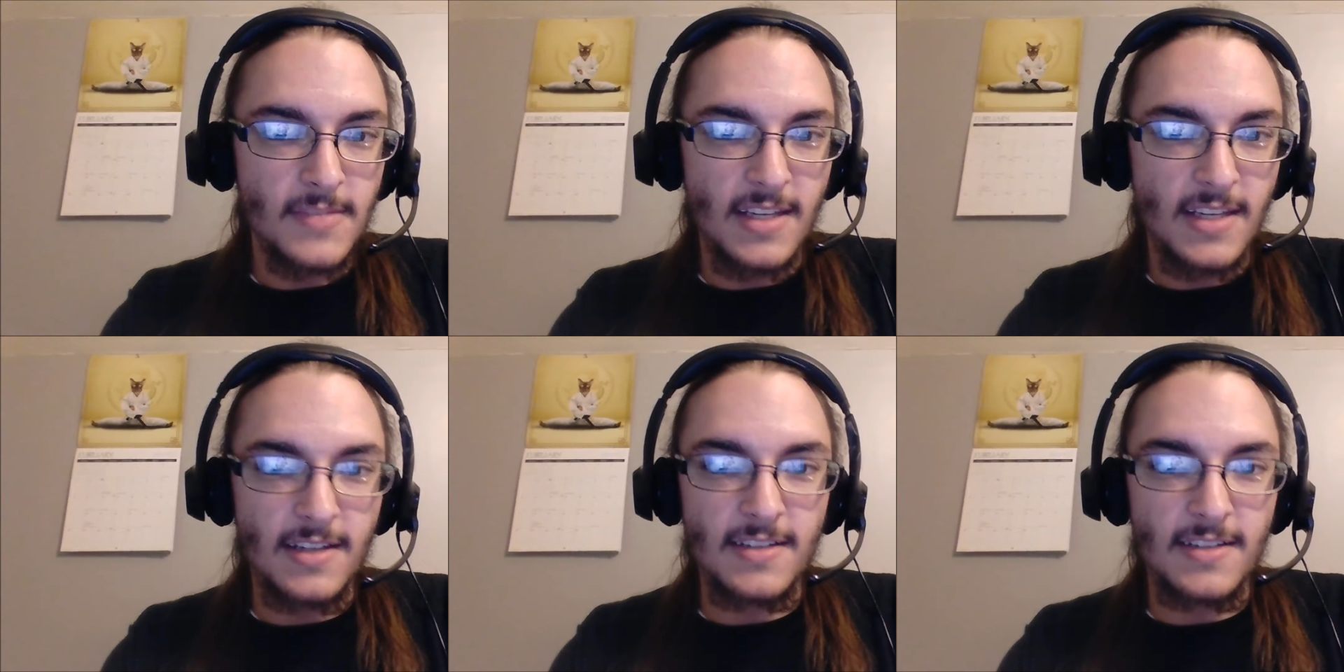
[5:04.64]

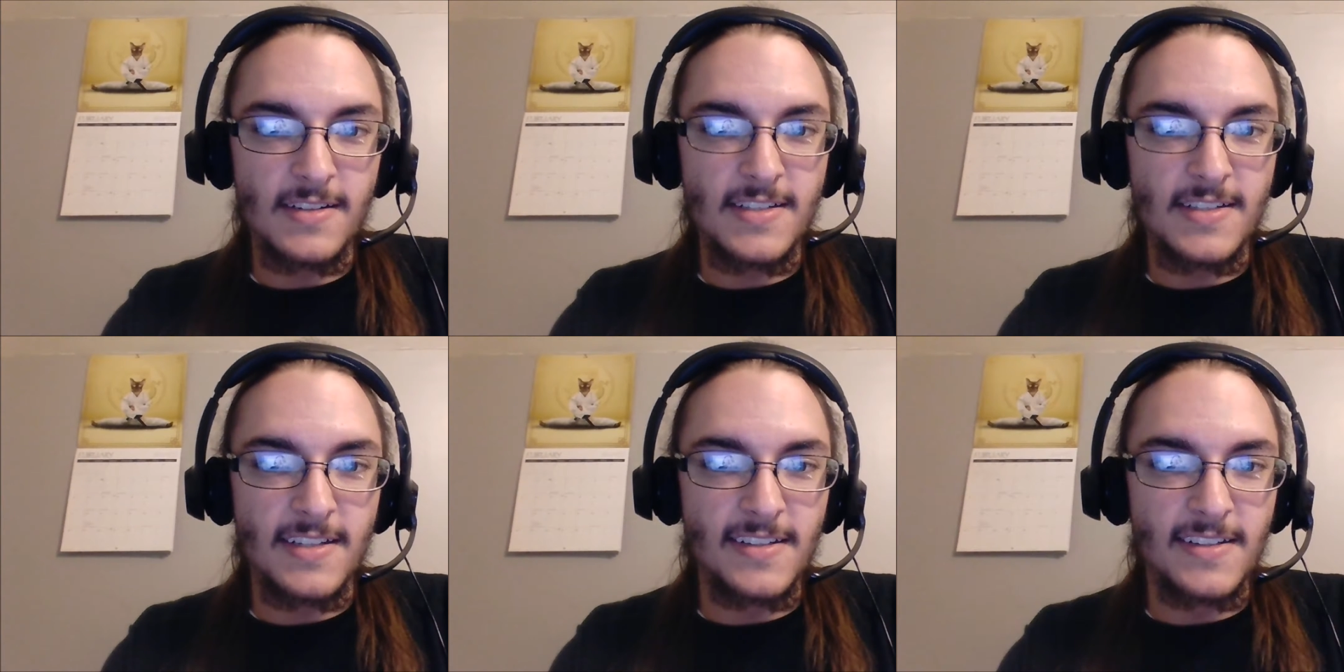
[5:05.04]
You know,
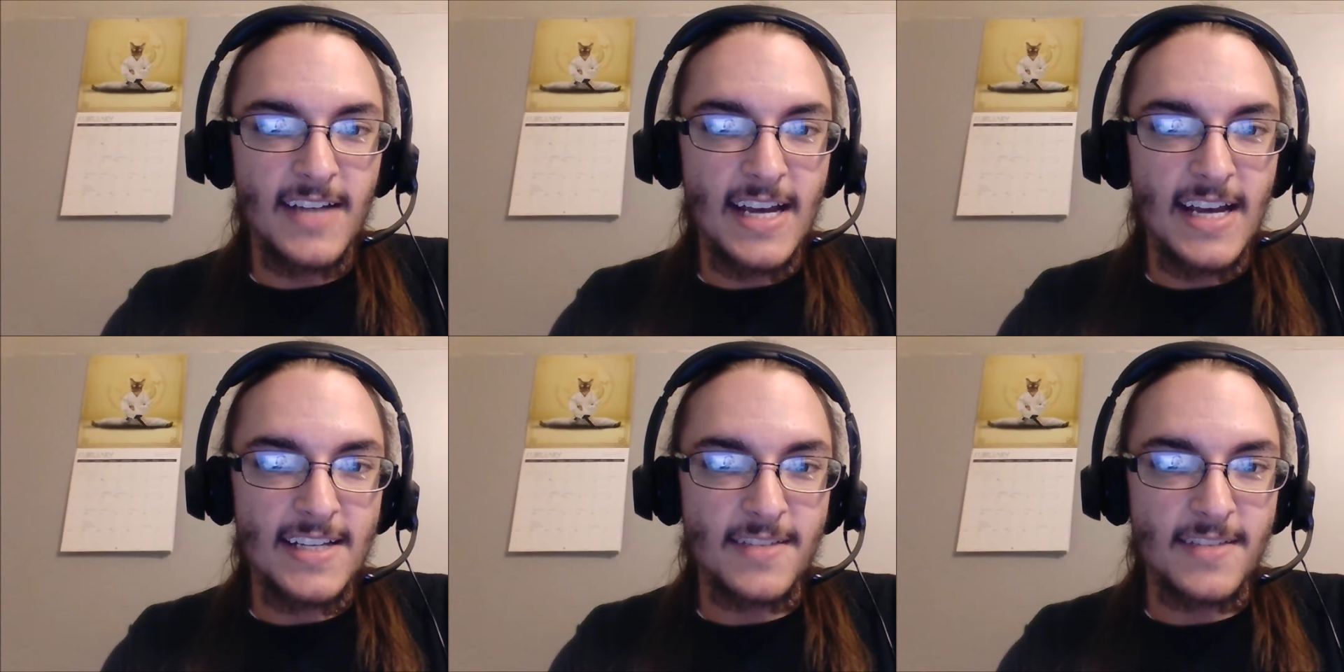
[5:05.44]
those little
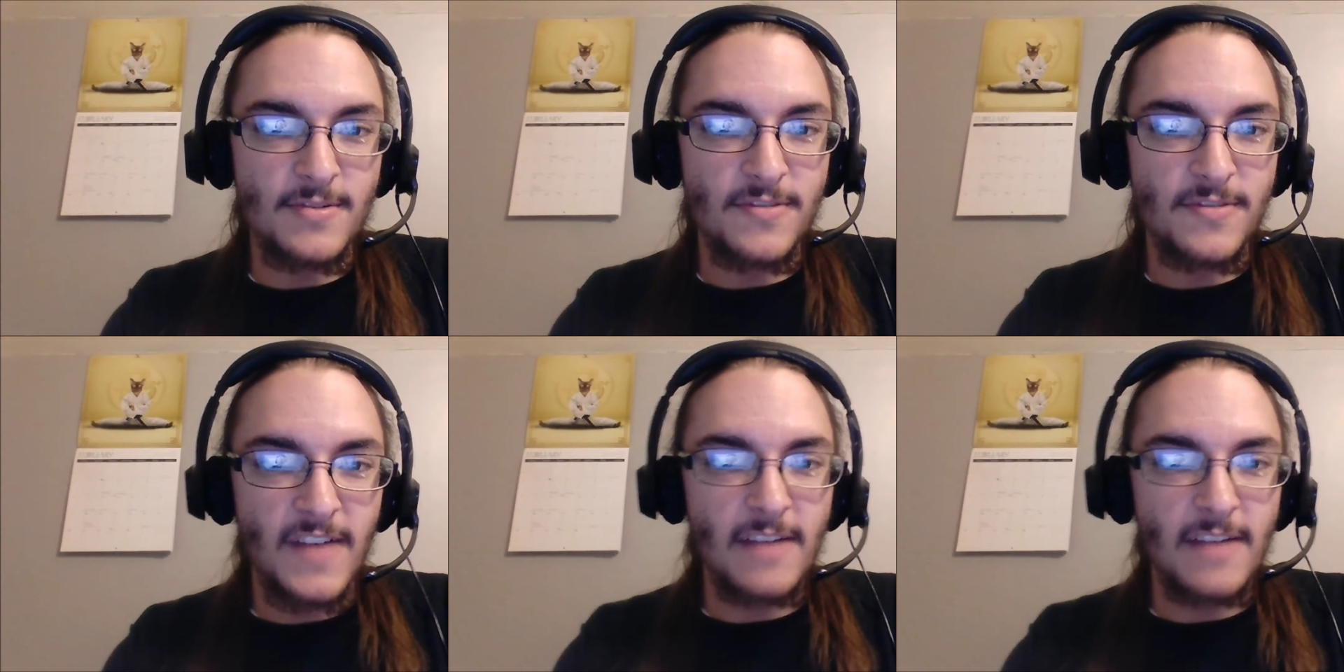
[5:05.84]
guys that
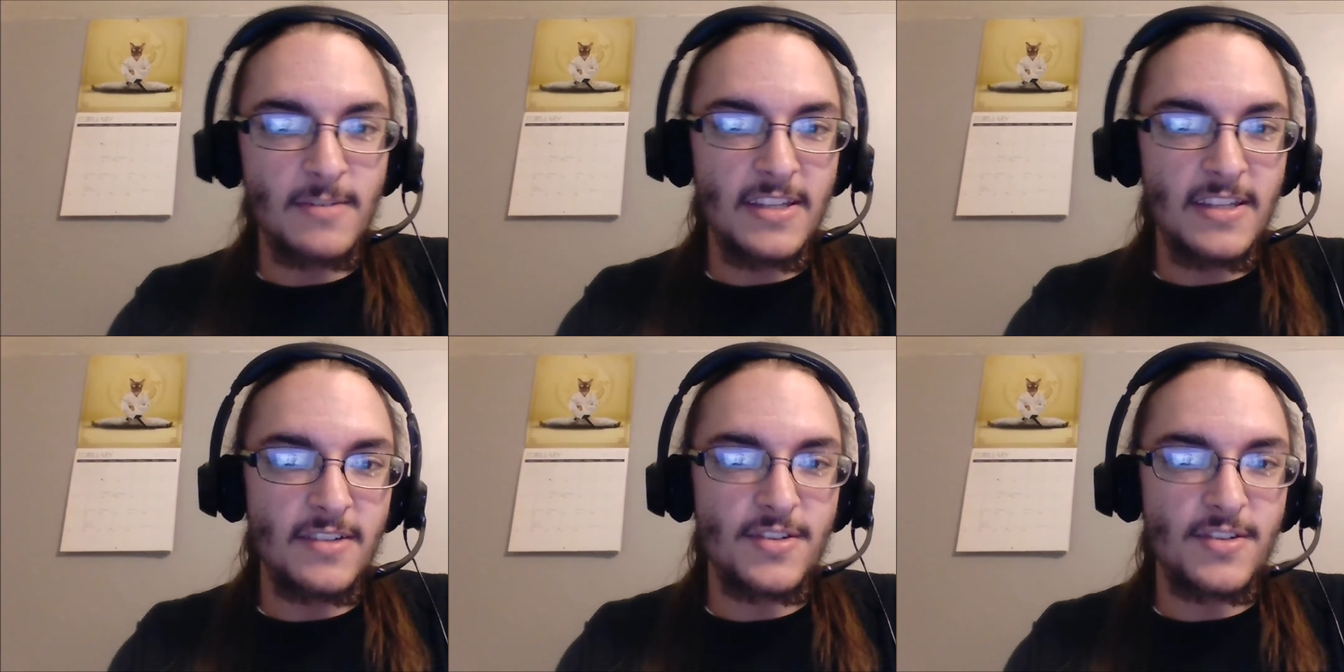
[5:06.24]
will fight
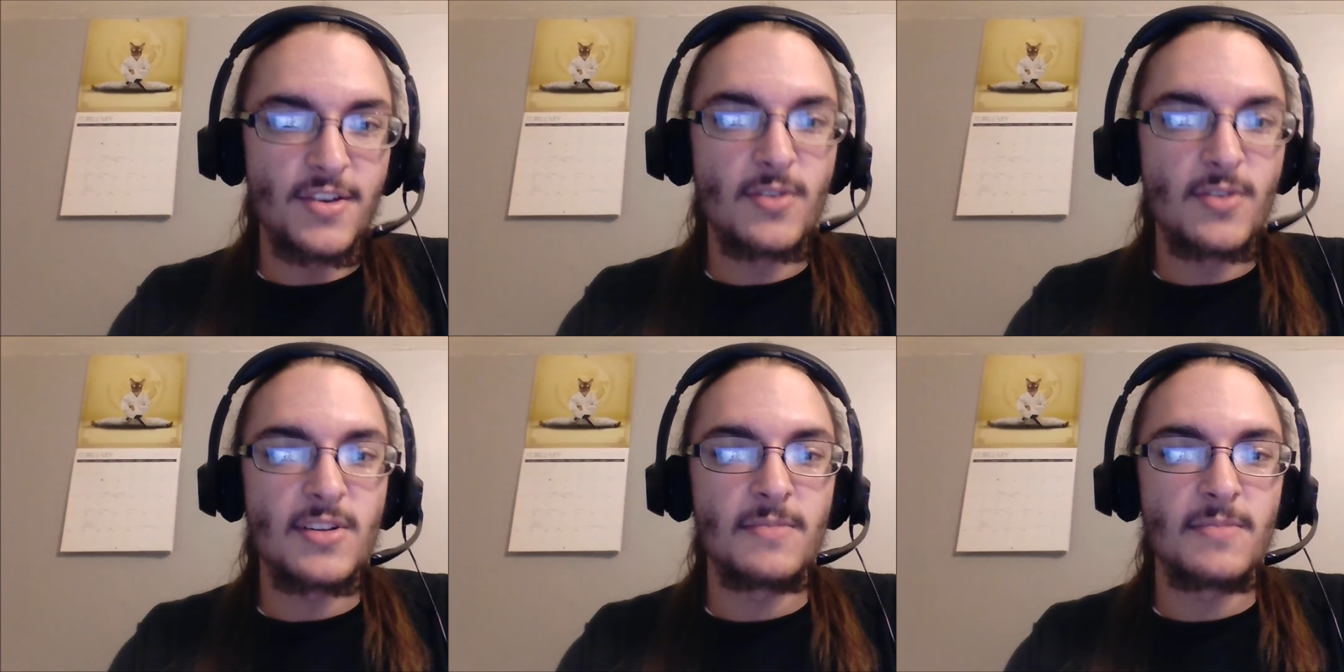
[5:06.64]
with you
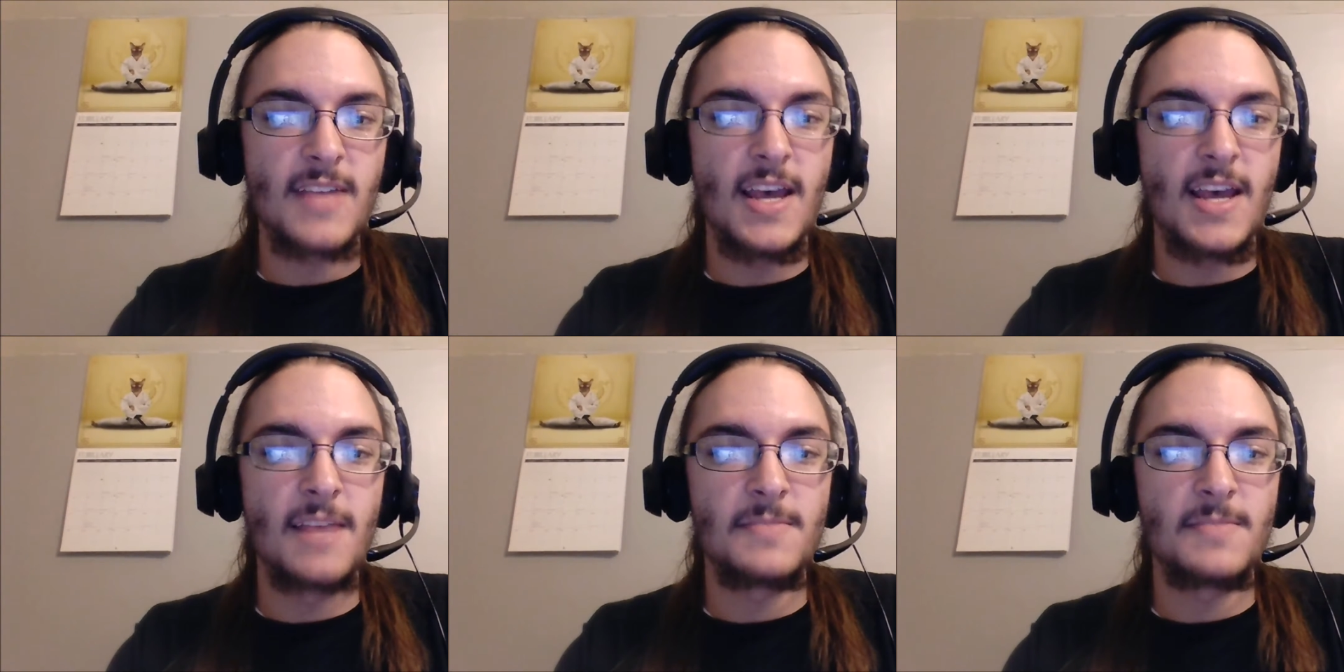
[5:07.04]
too
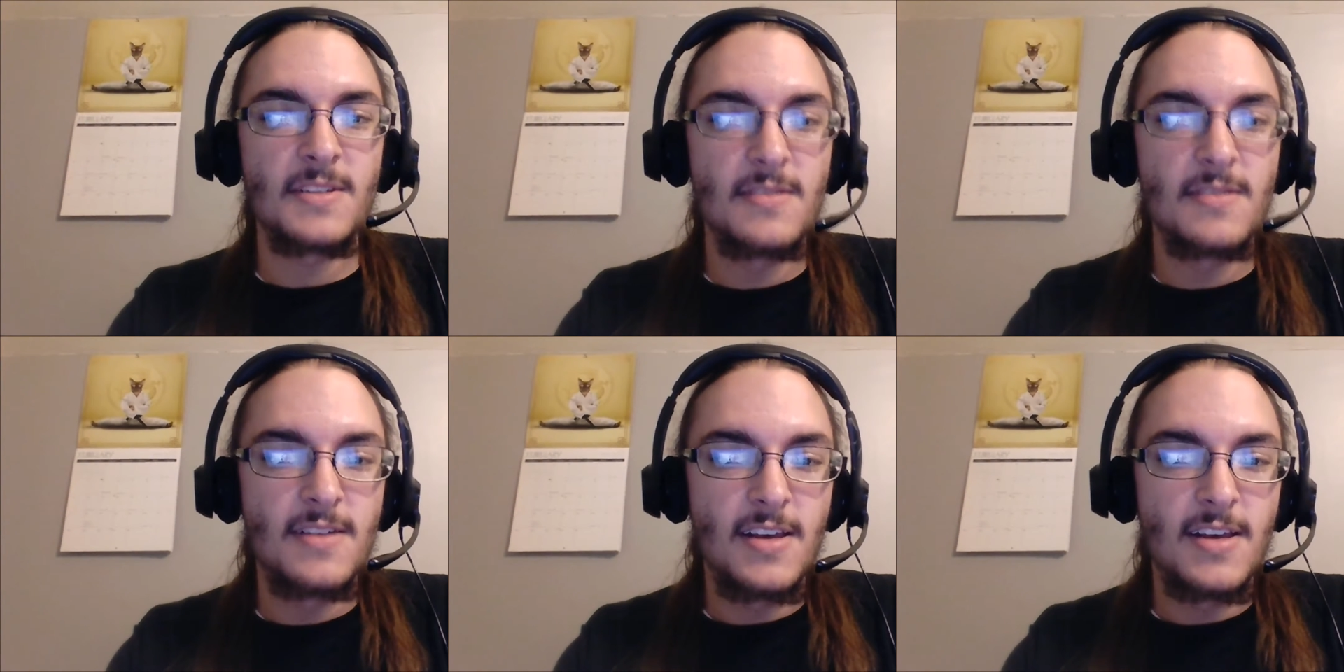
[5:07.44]
sometimes,